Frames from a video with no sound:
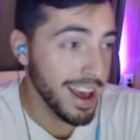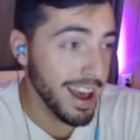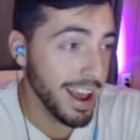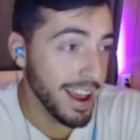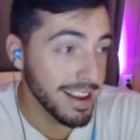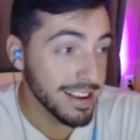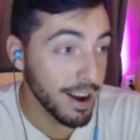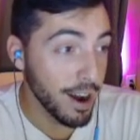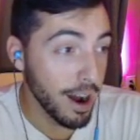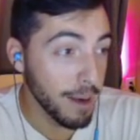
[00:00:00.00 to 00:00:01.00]
and
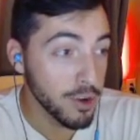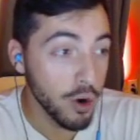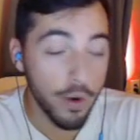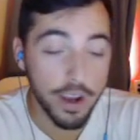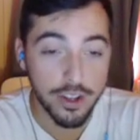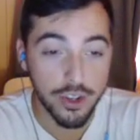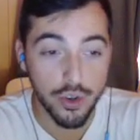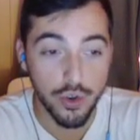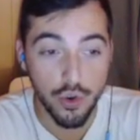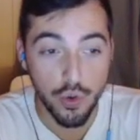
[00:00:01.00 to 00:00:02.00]
I'm going
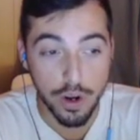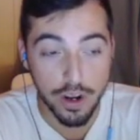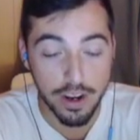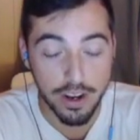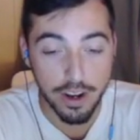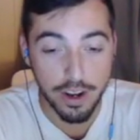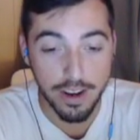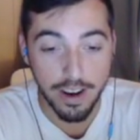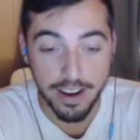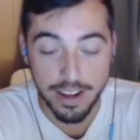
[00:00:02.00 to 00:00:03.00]
to
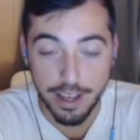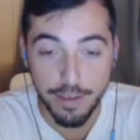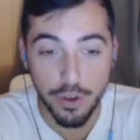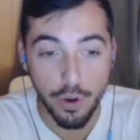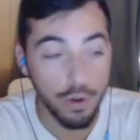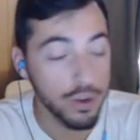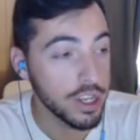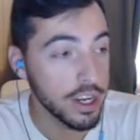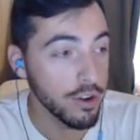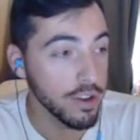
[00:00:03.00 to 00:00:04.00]
uh, give the whole
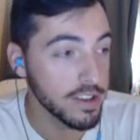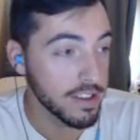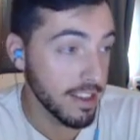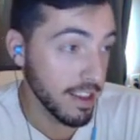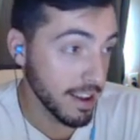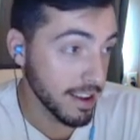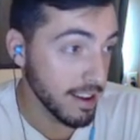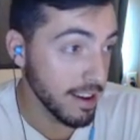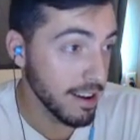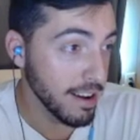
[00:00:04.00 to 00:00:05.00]
tier list thing
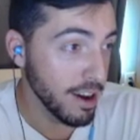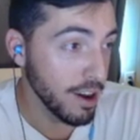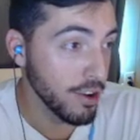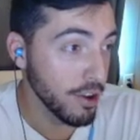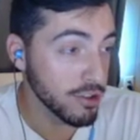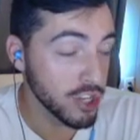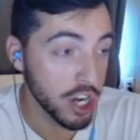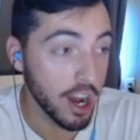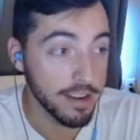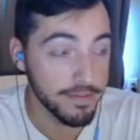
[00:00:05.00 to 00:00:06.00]
another
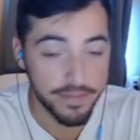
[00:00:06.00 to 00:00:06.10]
shot.